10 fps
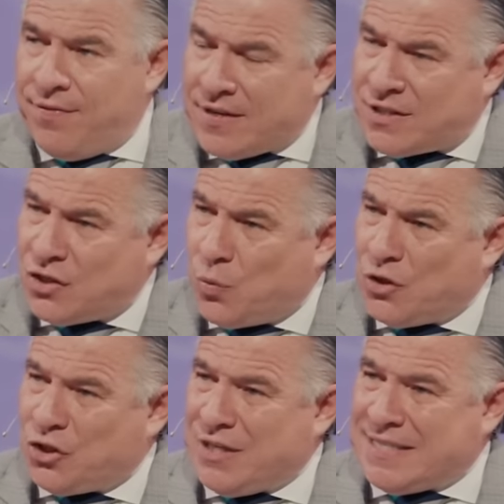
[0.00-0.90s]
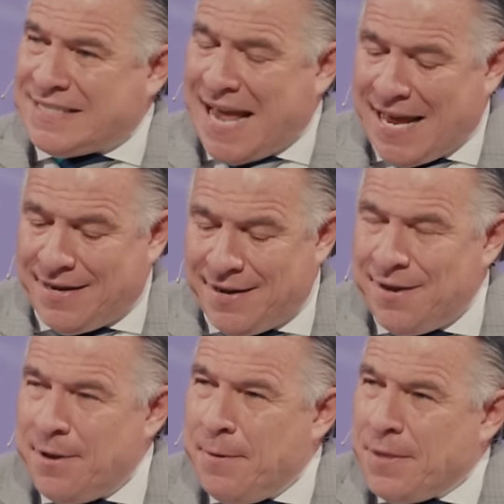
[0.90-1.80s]
And this is what she said.
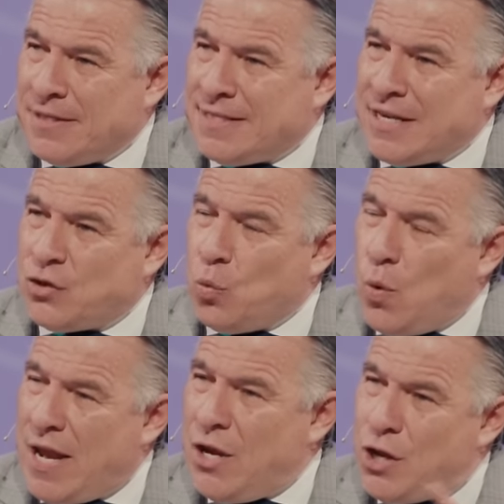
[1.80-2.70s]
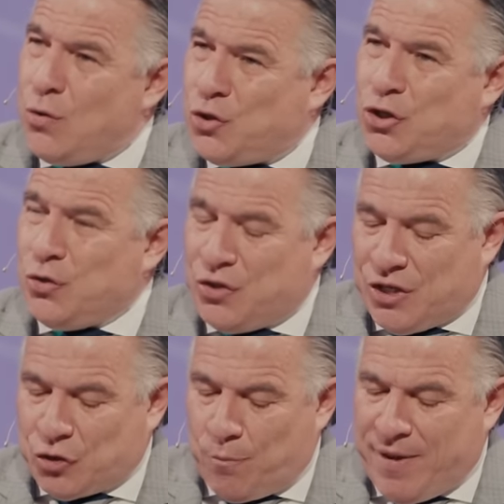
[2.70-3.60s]
She says, When you choose
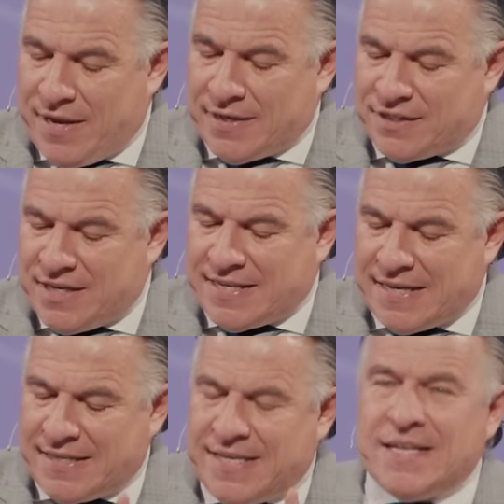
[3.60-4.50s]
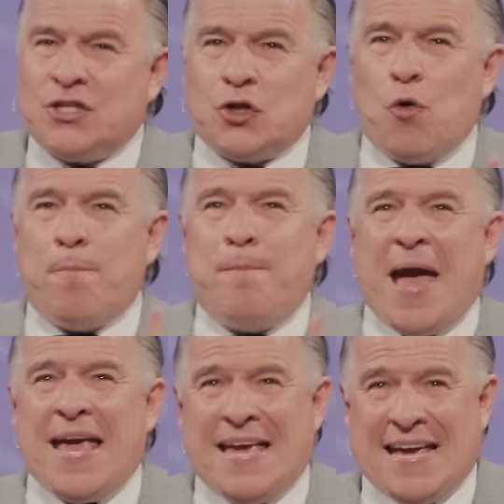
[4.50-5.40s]
disobedience, she said,
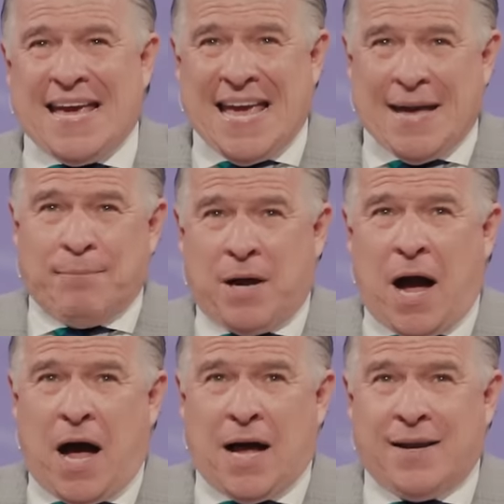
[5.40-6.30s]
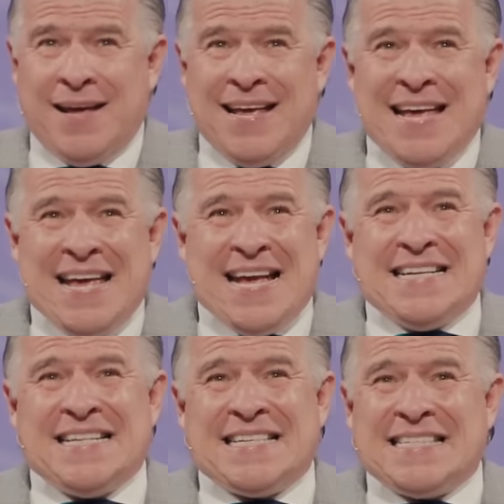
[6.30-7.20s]
disobeying him, God,
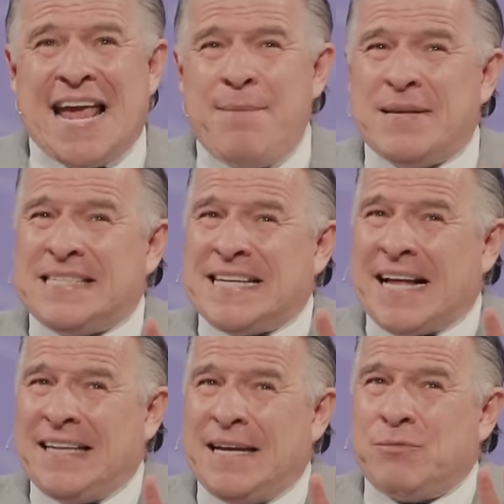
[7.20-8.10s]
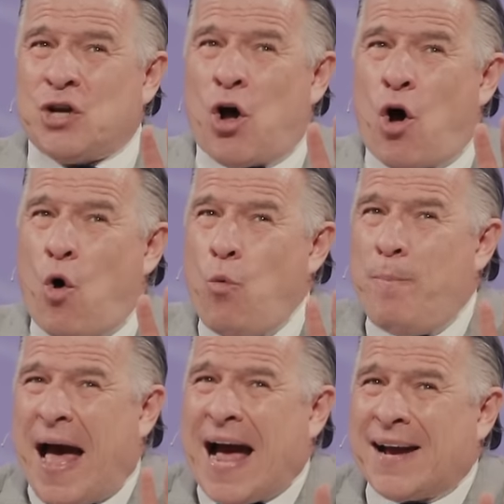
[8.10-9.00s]
is the same as telling him to
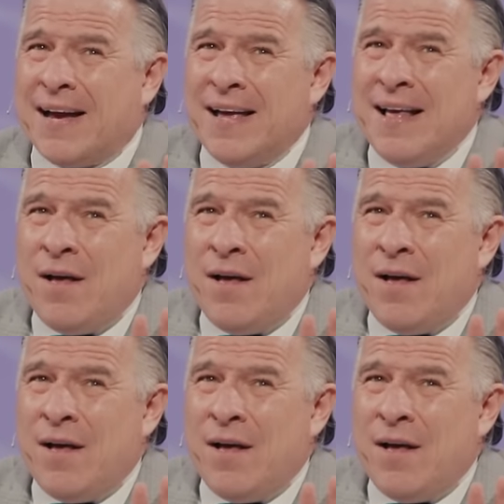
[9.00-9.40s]
hold back